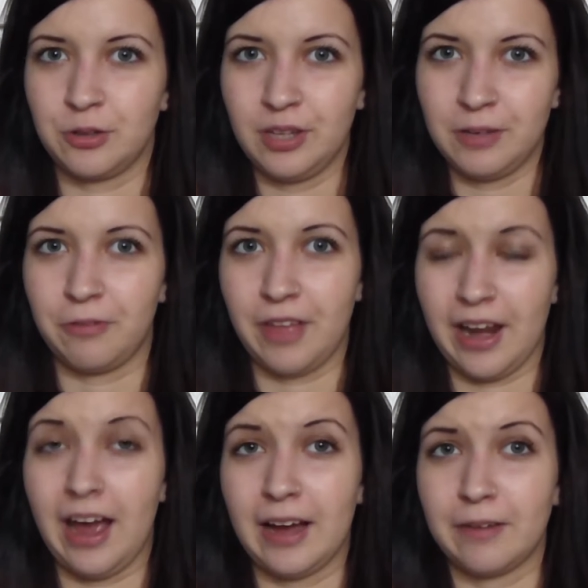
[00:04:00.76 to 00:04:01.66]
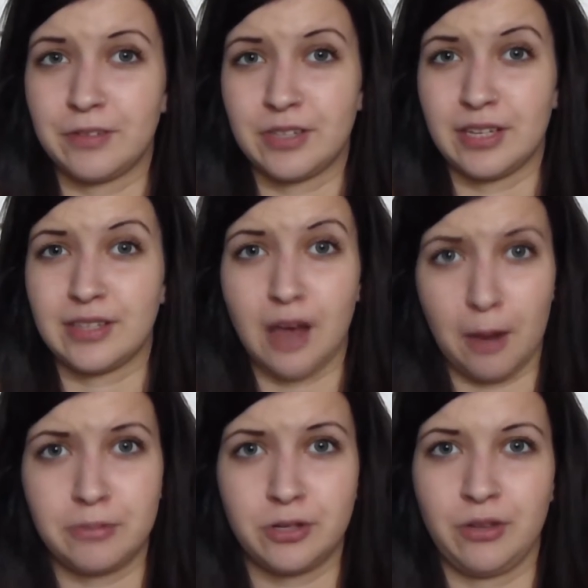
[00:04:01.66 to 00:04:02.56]
live their lives. It's
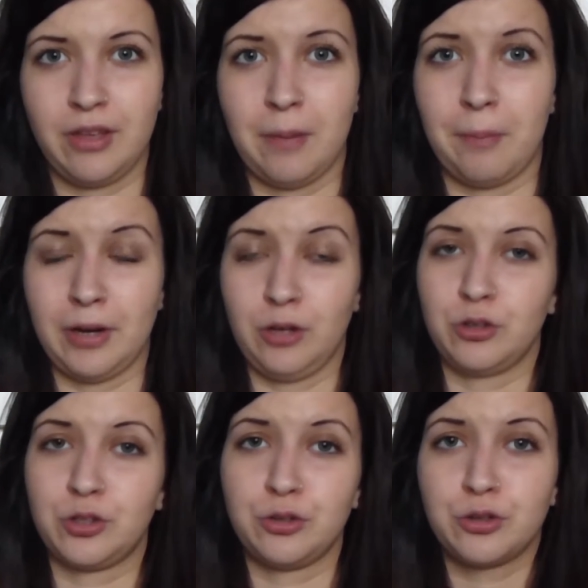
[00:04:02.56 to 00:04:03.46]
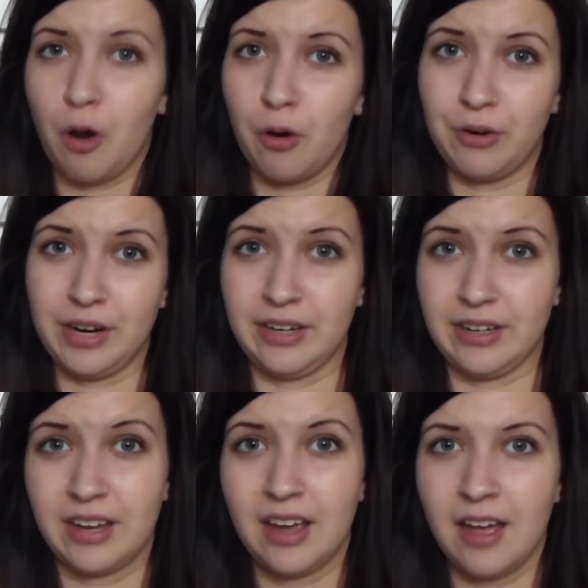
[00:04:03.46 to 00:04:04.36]
up to them, and you should tolerate
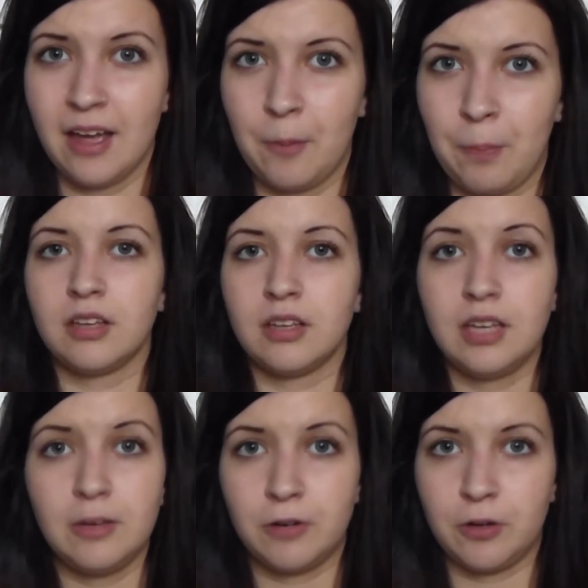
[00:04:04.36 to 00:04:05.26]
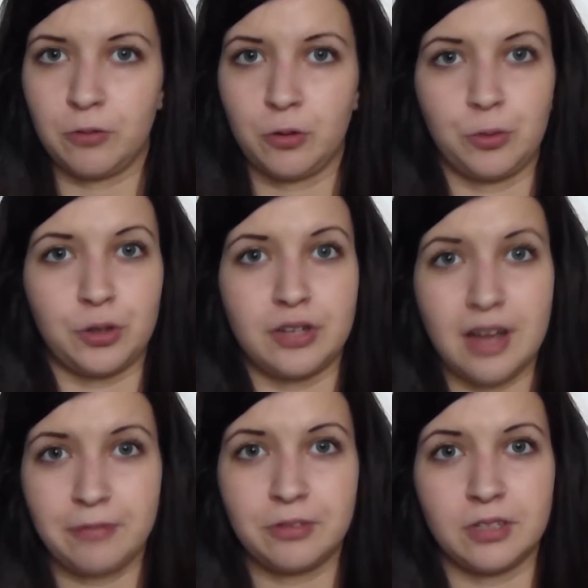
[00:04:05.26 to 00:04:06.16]
it. Even if you would
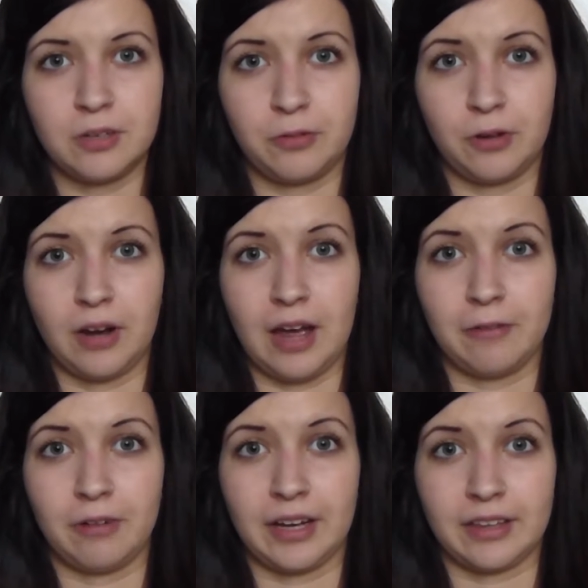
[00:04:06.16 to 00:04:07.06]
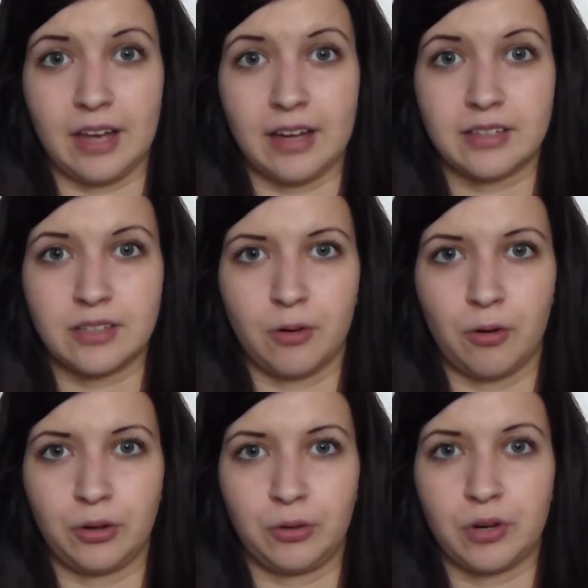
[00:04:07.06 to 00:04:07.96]
never live your life like that,
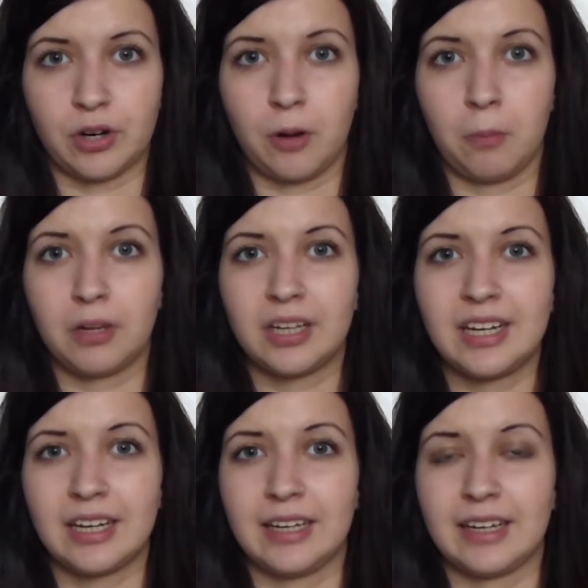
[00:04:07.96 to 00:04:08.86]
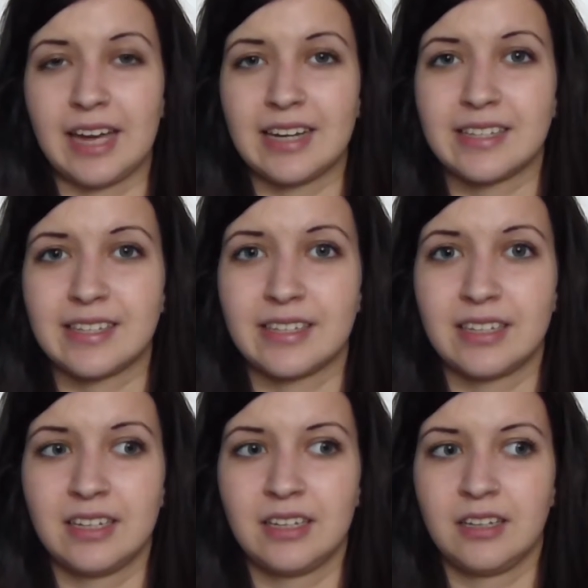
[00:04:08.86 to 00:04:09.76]
or you are completely
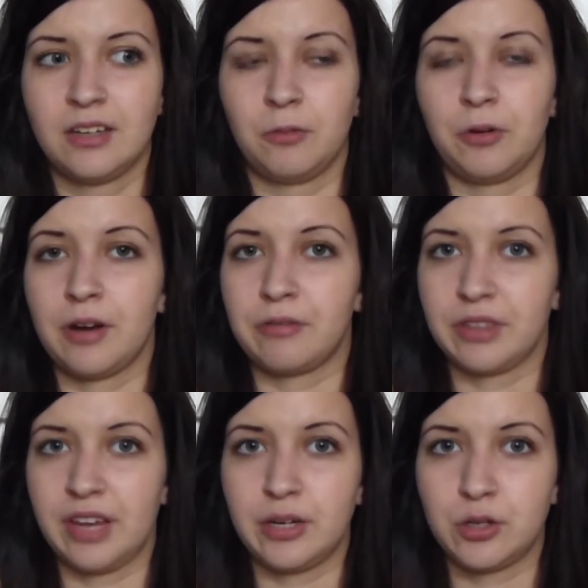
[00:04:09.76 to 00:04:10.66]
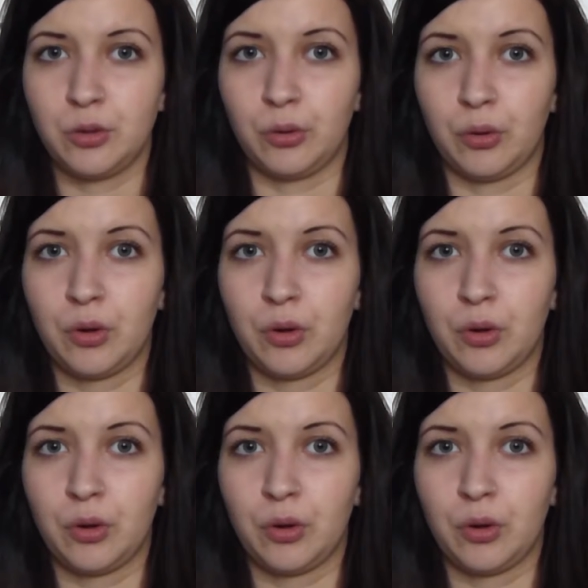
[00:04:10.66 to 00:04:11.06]
against whatever they do,